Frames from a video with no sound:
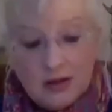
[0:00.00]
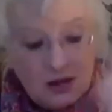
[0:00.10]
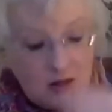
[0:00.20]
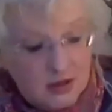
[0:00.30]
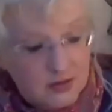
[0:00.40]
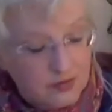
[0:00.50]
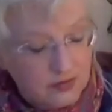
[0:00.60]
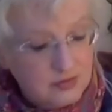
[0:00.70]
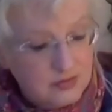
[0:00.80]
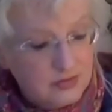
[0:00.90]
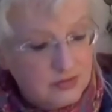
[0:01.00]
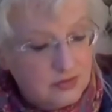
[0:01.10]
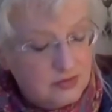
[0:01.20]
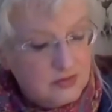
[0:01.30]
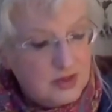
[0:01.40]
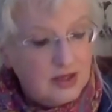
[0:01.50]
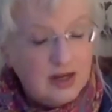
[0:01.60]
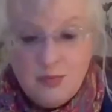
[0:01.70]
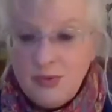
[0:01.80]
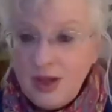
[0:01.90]
um, an
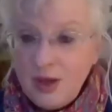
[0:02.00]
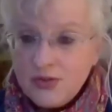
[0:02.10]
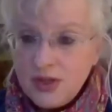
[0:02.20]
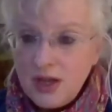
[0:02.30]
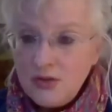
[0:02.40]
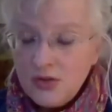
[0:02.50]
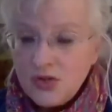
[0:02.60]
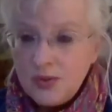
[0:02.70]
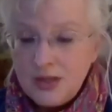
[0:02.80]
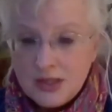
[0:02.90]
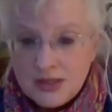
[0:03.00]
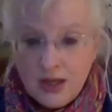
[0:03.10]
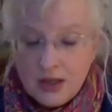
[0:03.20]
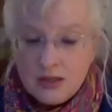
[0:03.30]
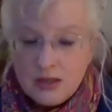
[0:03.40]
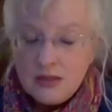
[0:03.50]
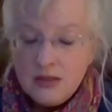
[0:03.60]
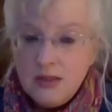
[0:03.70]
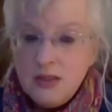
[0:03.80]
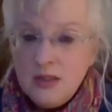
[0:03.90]
embryo, it's 120 cells.
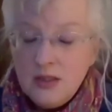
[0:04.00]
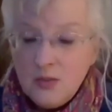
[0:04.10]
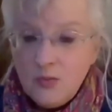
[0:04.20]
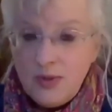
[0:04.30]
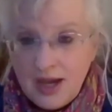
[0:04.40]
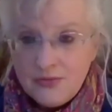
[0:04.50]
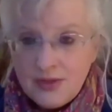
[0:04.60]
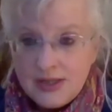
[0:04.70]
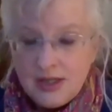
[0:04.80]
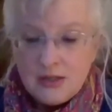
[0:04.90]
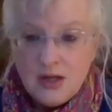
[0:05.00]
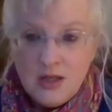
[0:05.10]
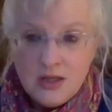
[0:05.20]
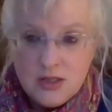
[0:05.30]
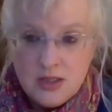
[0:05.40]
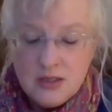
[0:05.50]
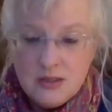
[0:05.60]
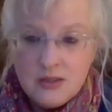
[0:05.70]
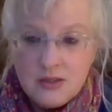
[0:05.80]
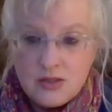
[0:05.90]
We have that technology.
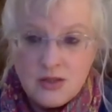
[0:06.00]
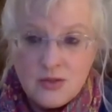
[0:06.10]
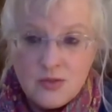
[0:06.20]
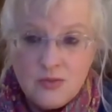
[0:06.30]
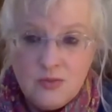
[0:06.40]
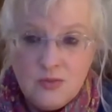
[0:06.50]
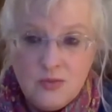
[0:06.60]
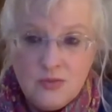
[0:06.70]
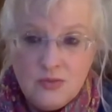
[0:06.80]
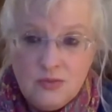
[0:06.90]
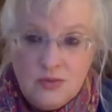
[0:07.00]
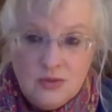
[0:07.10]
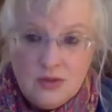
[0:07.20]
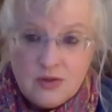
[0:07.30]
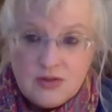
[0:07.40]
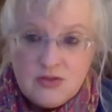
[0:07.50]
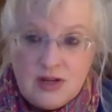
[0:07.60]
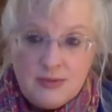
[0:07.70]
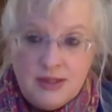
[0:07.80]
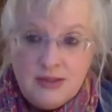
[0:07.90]
So, you know,
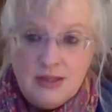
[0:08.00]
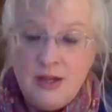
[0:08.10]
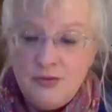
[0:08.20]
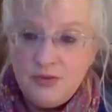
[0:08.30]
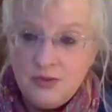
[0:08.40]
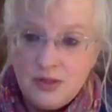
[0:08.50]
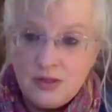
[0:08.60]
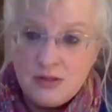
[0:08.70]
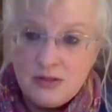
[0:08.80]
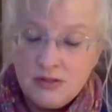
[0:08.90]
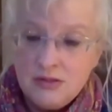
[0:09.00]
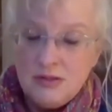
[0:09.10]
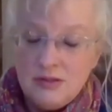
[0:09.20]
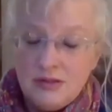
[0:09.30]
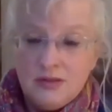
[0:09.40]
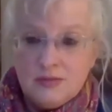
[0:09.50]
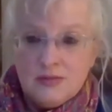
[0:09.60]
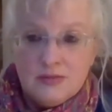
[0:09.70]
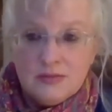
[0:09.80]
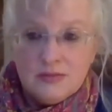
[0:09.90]
extrapolate that a few years
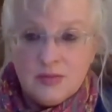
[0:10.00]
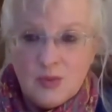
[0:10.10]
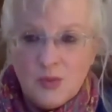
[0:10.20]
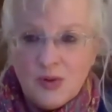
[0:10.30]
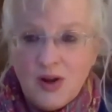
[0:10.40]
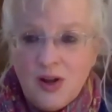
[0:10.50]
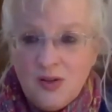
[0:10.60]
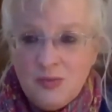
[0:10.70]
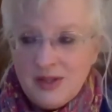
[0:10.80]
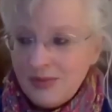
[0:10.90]
and we'll all be a